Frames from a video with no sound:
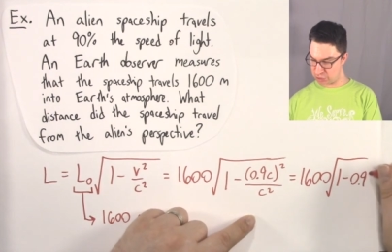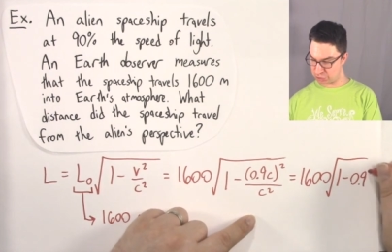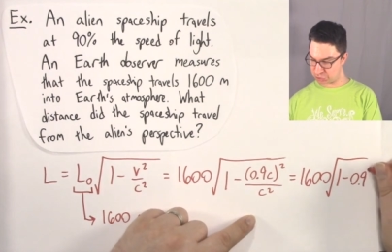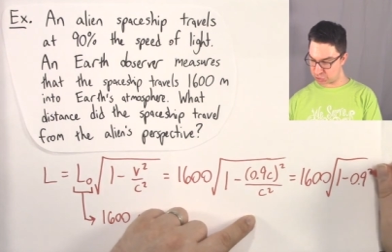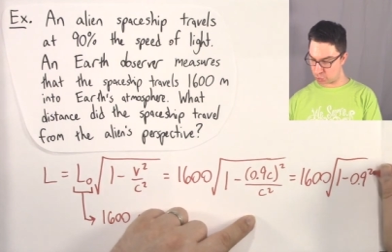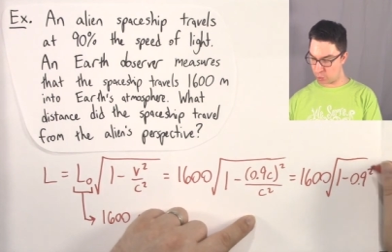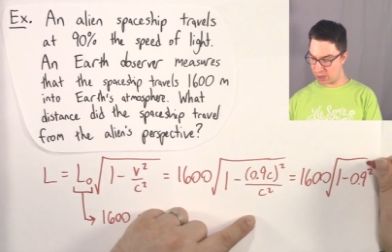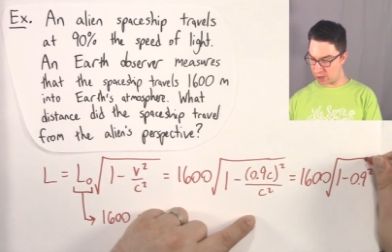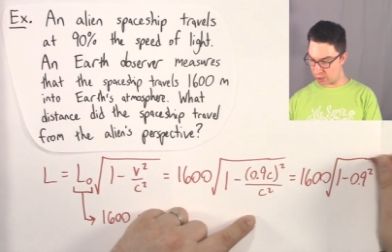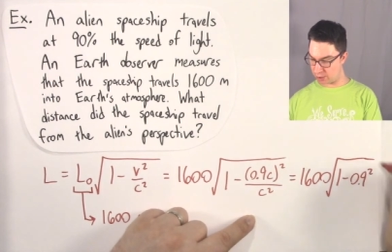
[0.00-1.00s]

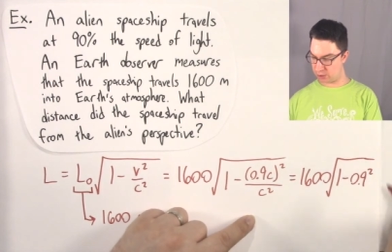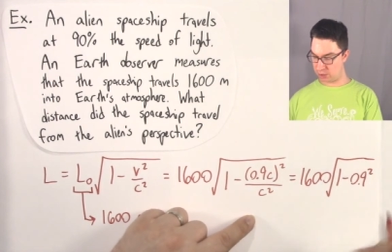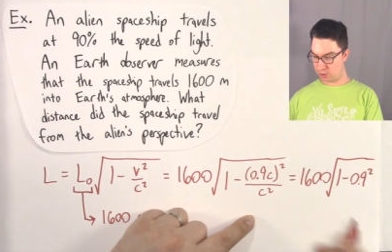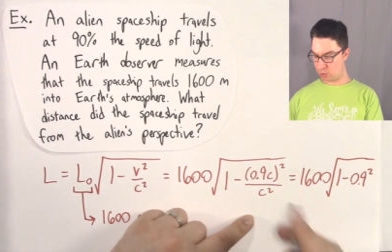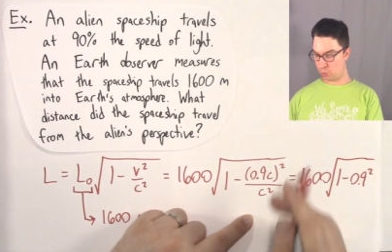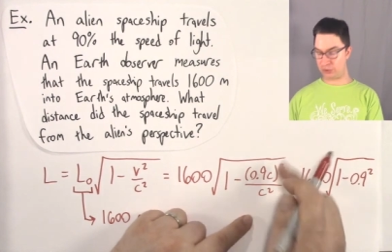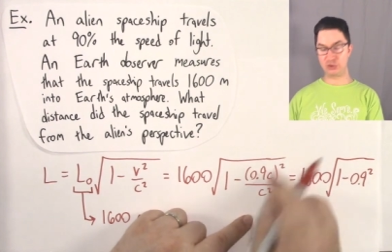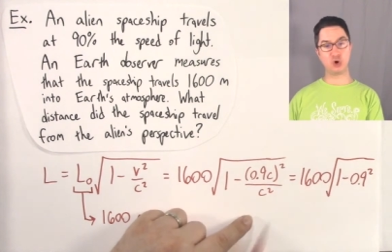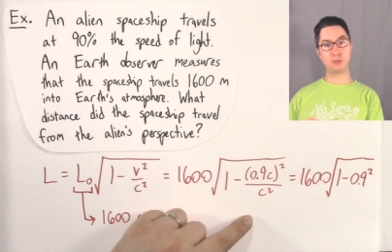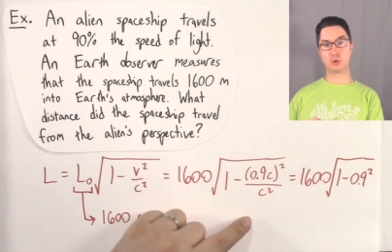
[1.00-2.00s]
squared with
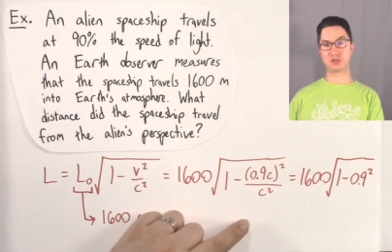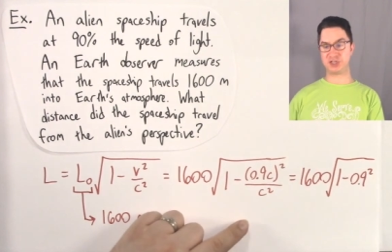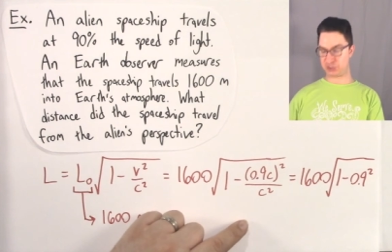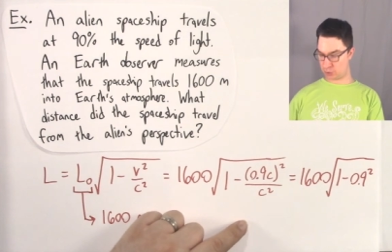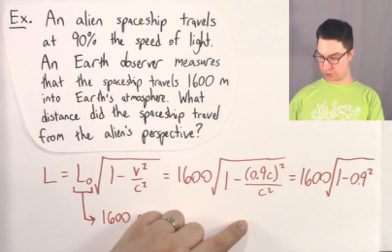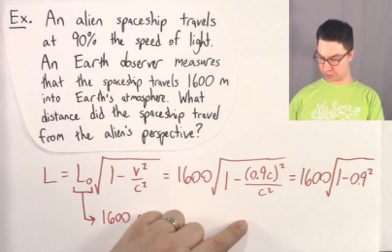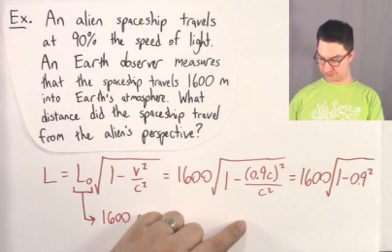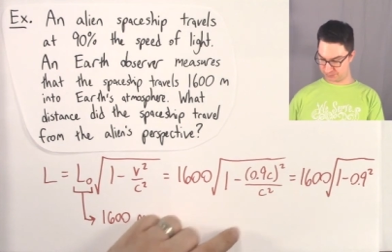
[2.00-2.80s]
no more c squareds.